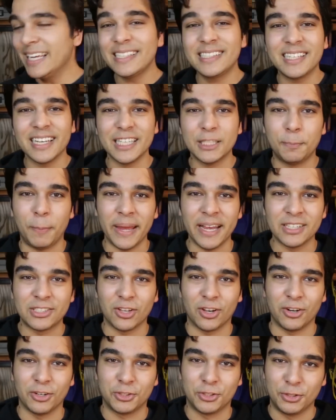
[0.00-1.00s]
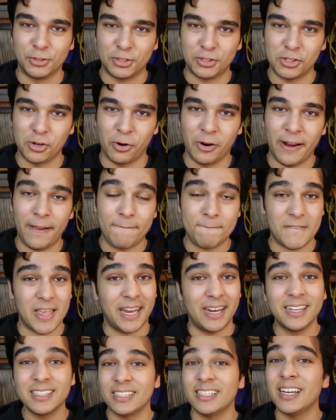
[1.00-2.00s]
This is based on a true story,
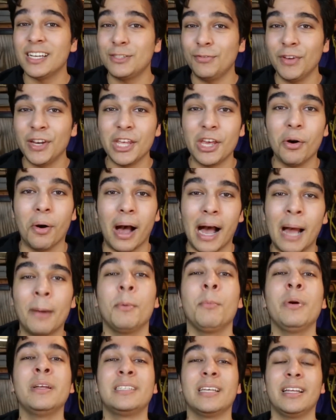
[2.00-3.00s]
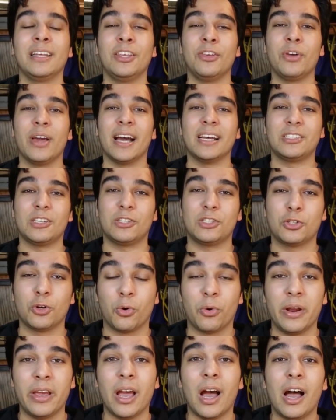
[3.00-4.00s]
and in today's video, I'm gonna be telling you guys a
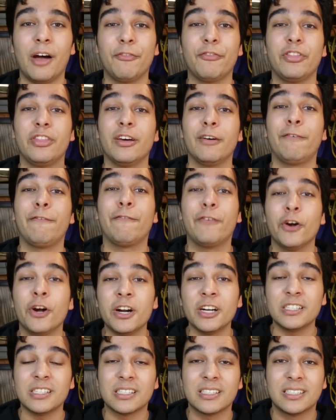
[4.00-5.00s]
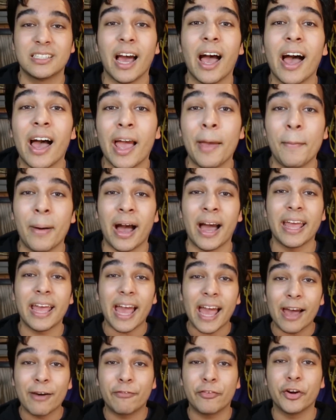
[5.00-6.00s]
story of the first time I
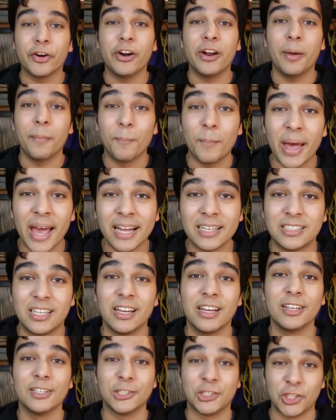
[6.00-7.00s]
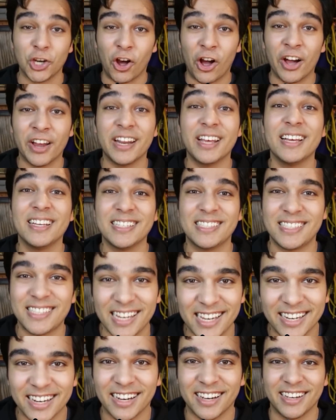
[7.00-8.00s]
ever met John
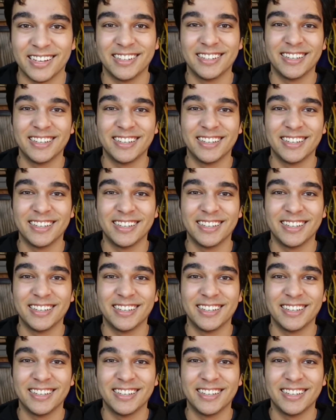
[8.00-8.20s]
Cena.